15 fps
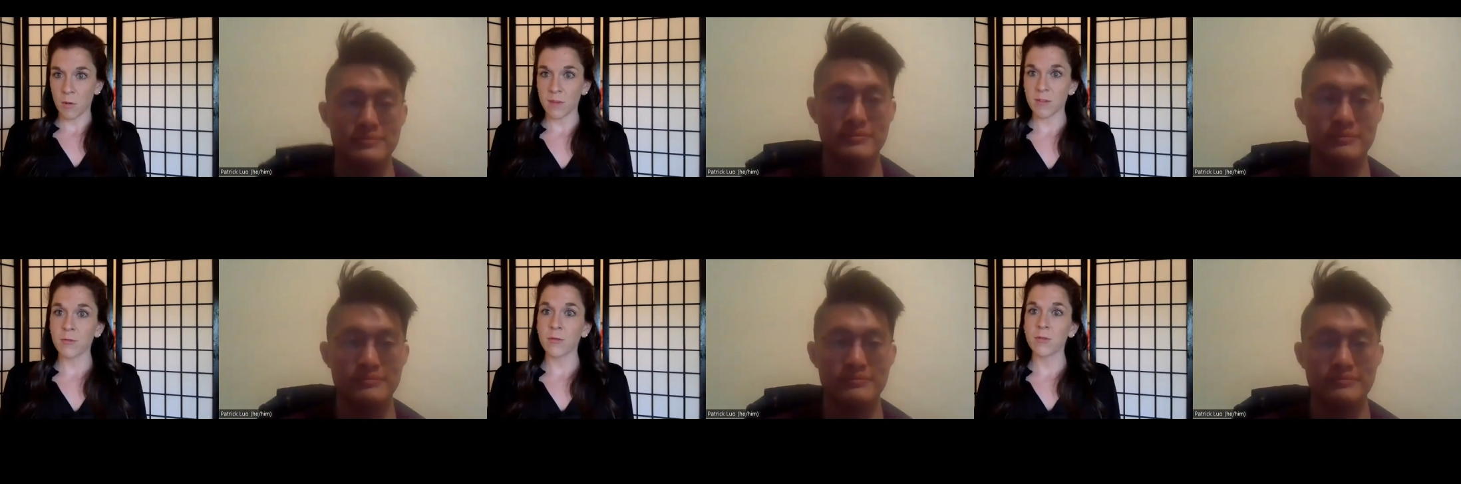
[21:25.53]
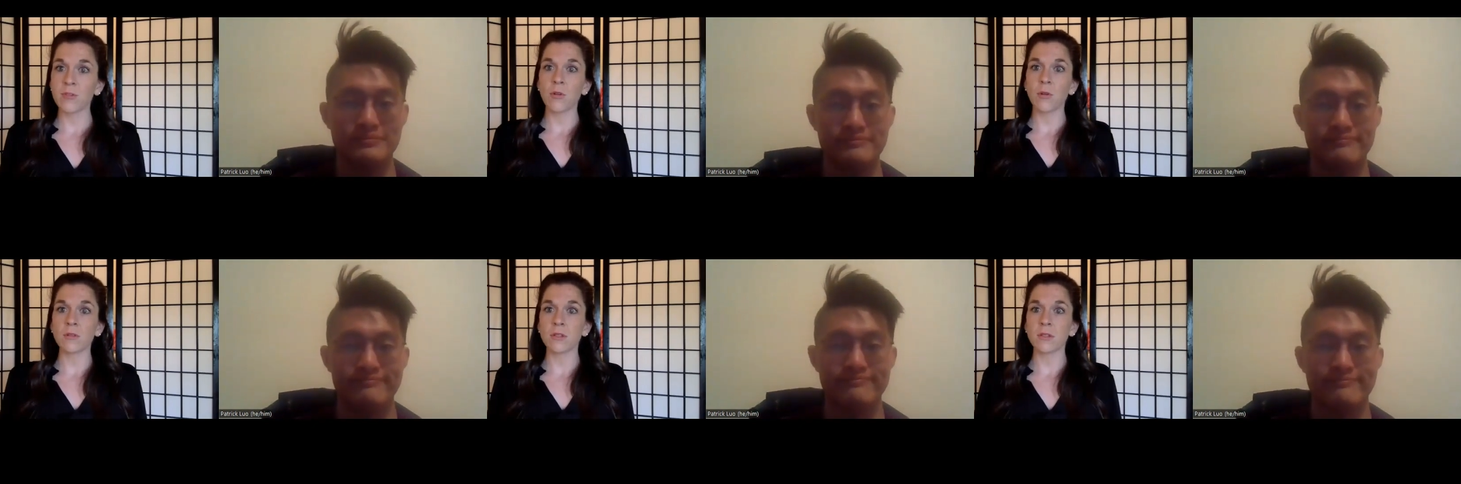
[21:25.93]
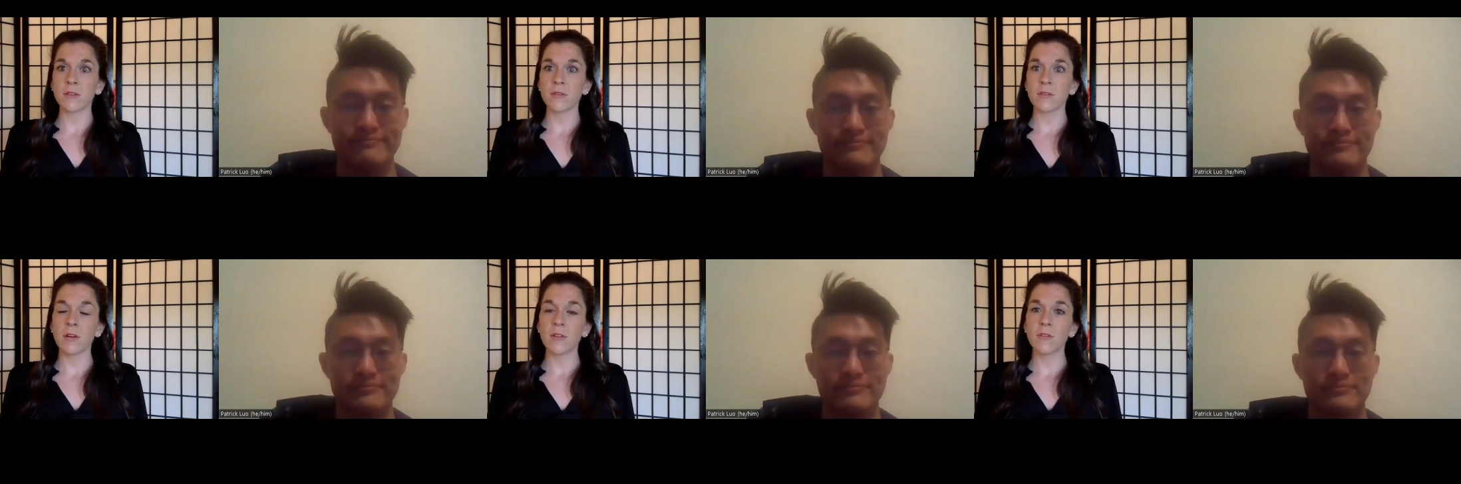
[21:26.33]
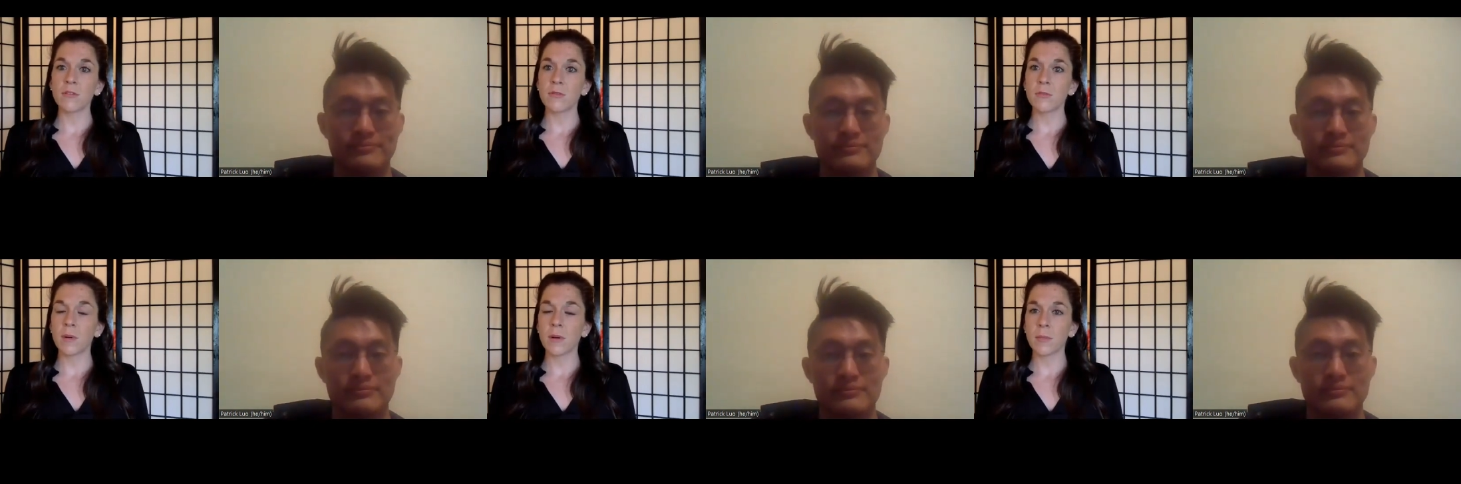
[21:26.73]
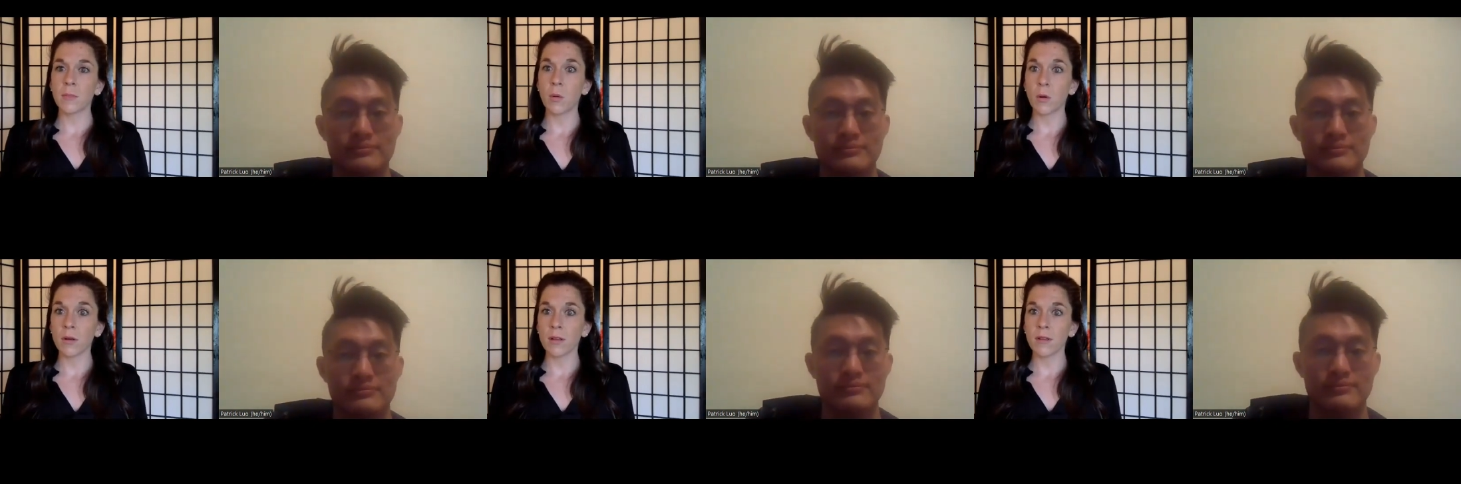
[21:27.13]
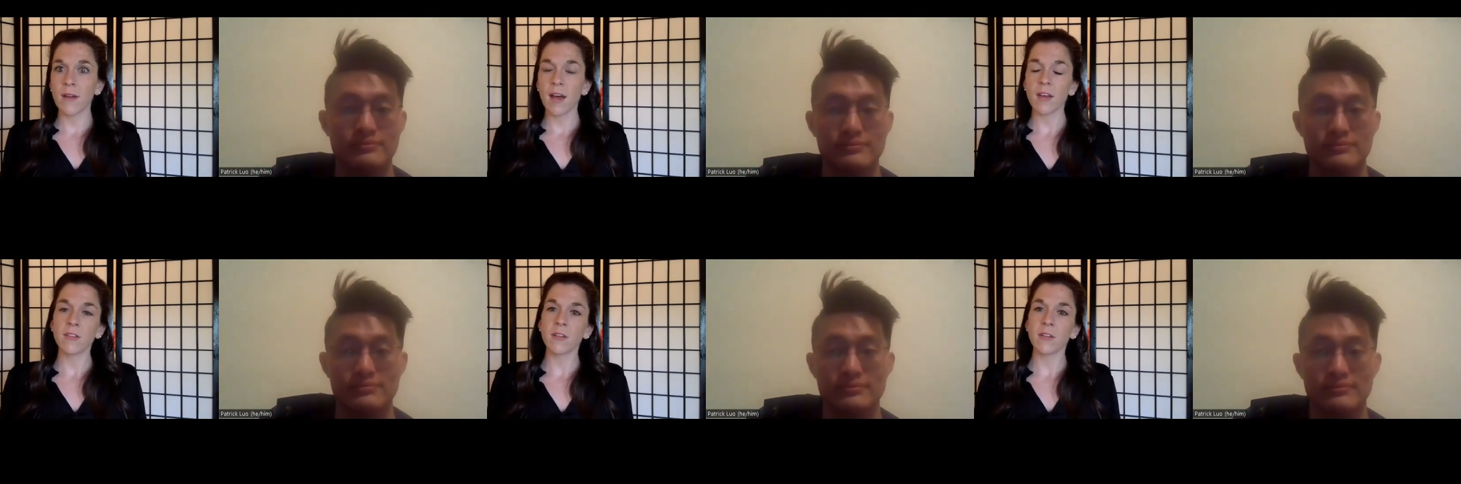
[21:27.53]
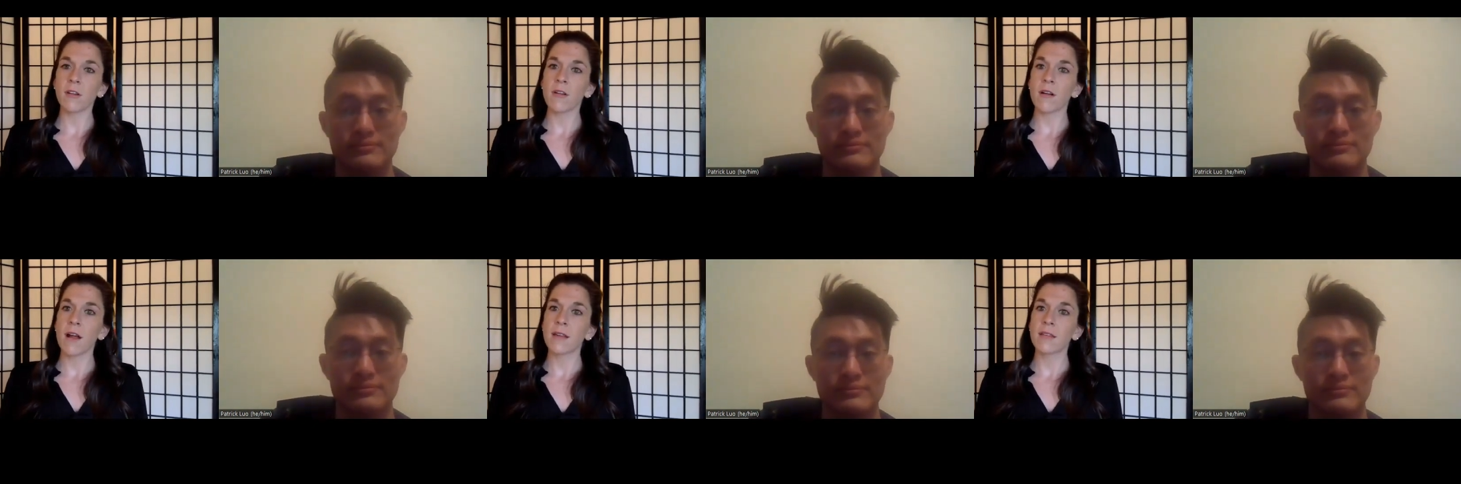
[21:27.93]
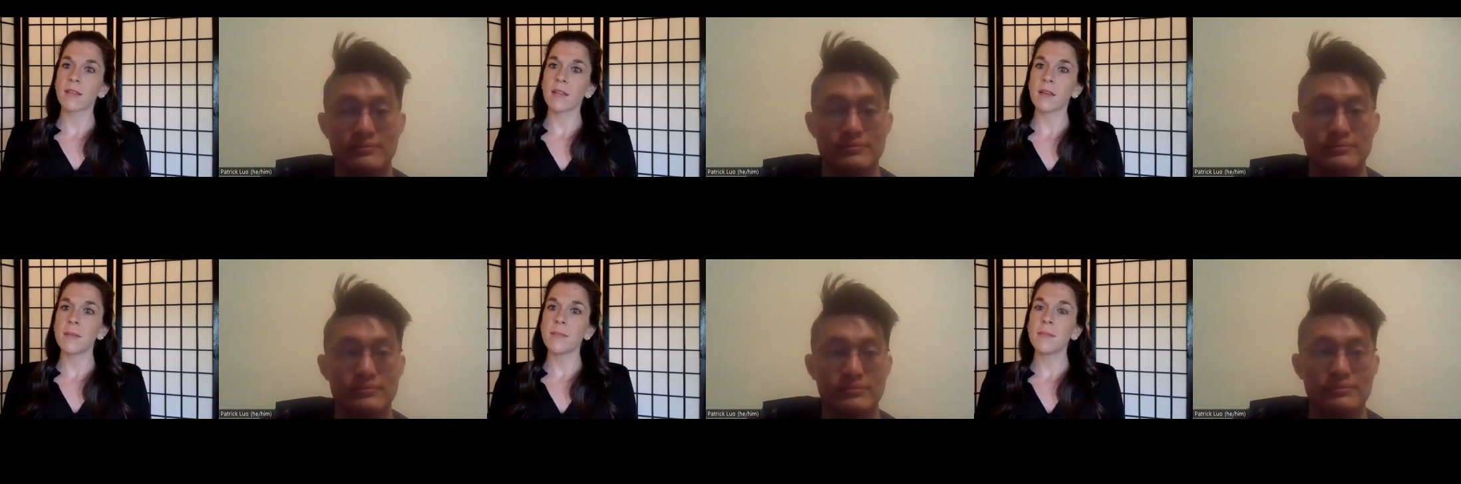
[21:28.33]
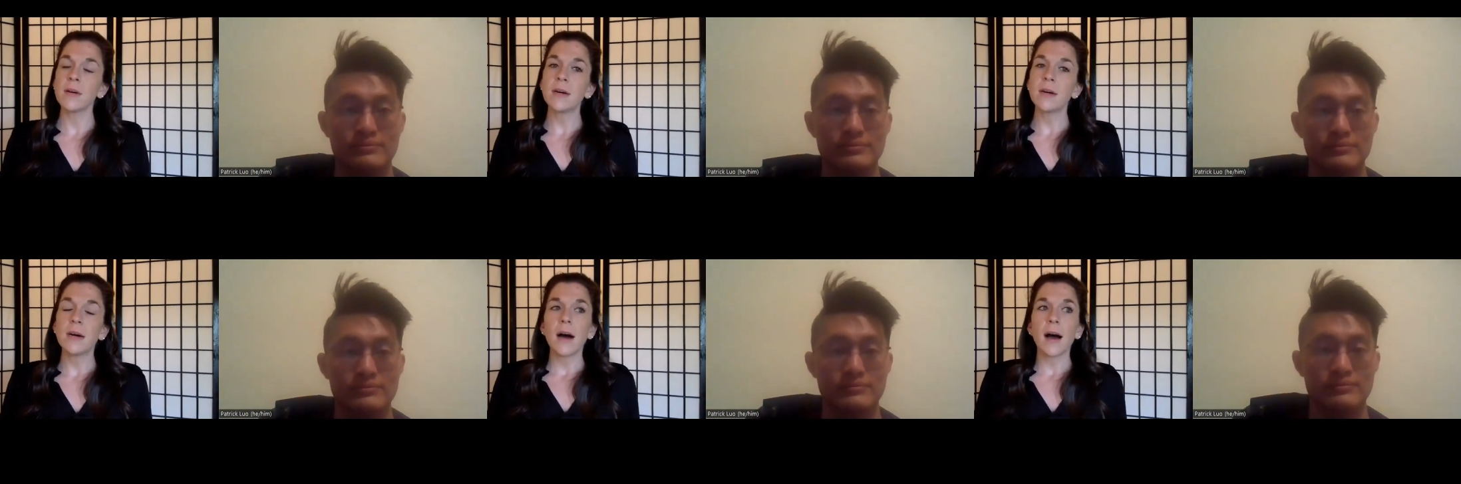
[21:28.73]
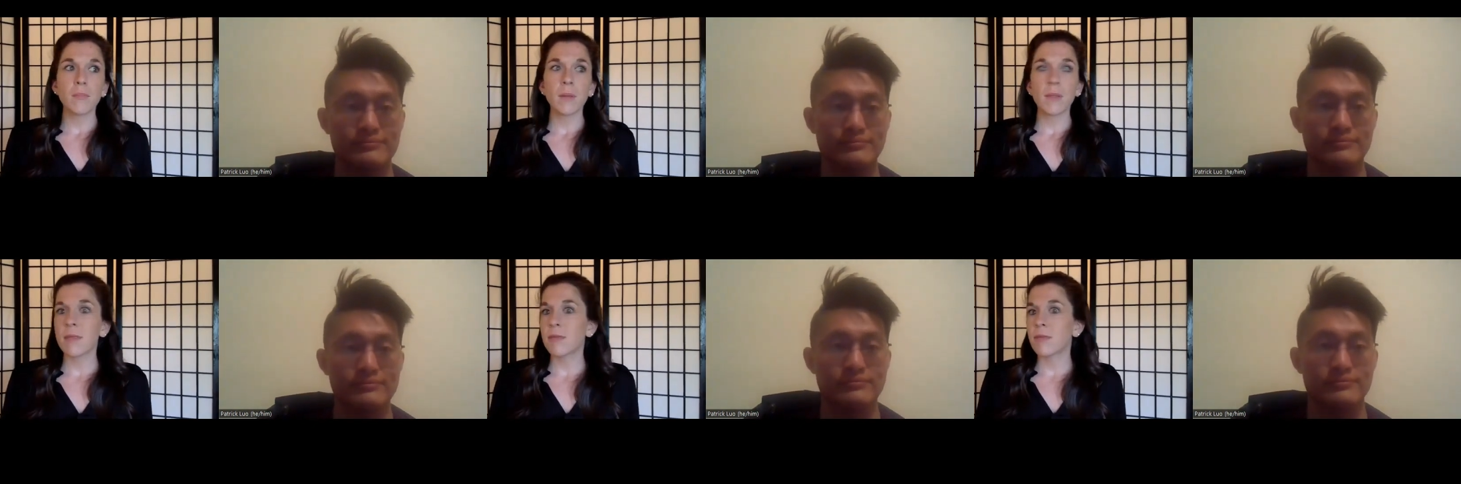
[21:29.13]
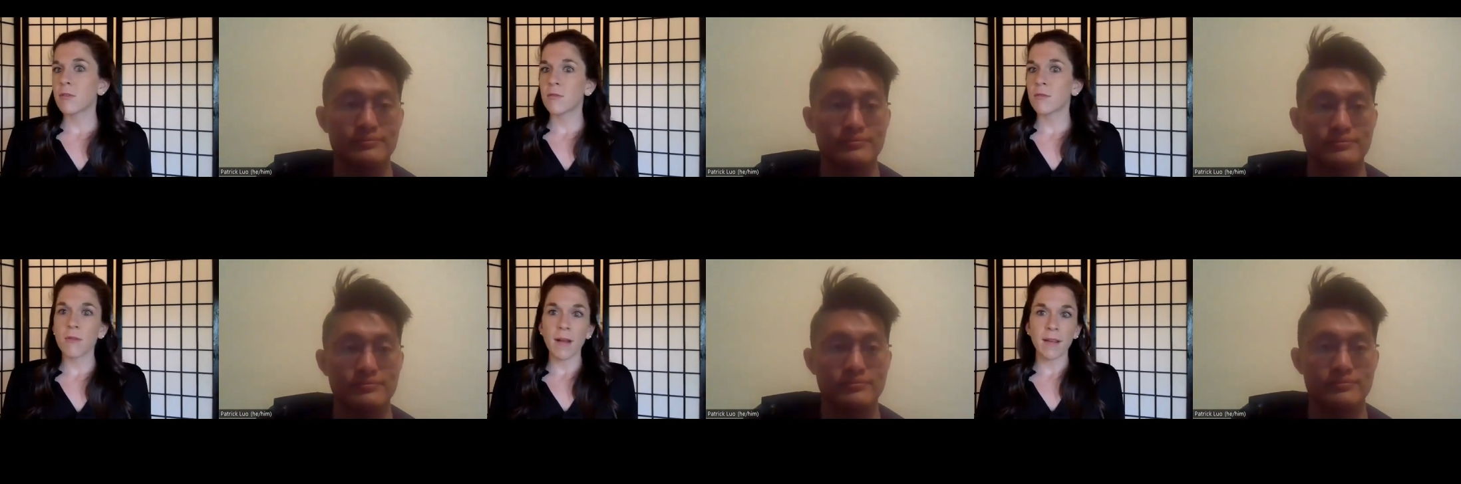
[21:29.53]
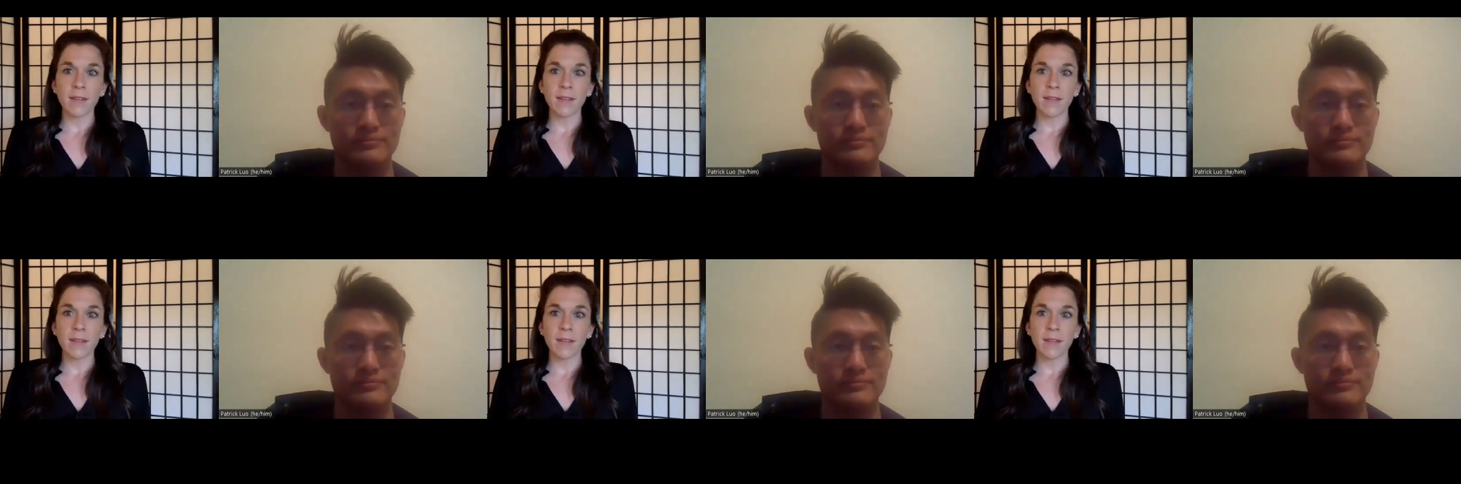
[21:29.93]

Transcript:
Speaker 1: was a result of, of a poorly vascularized limb. But the